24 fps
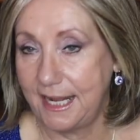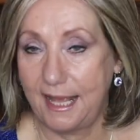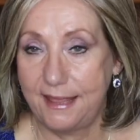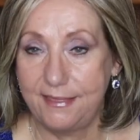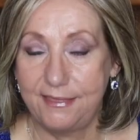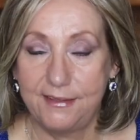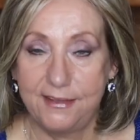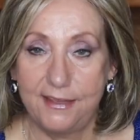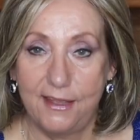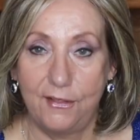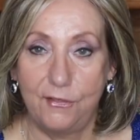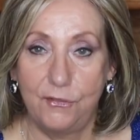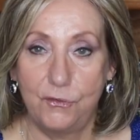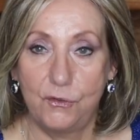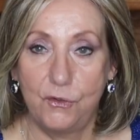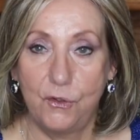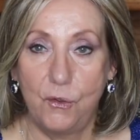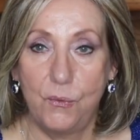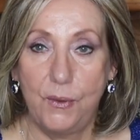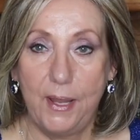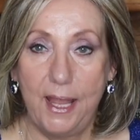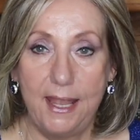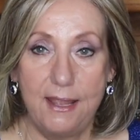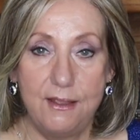I think I look
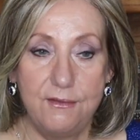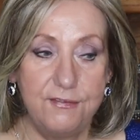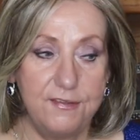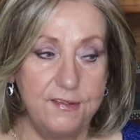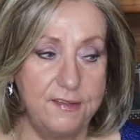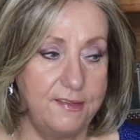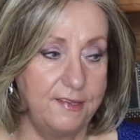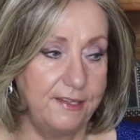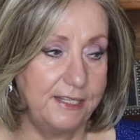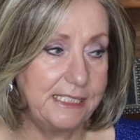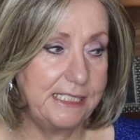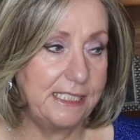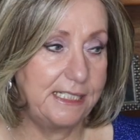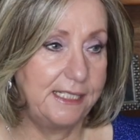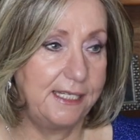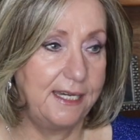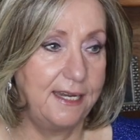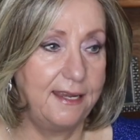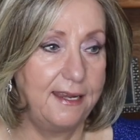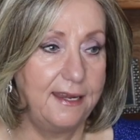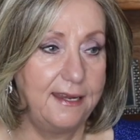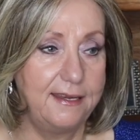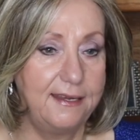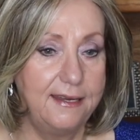okay for
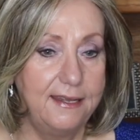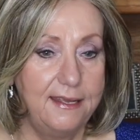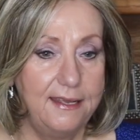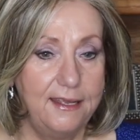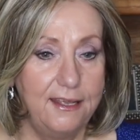68.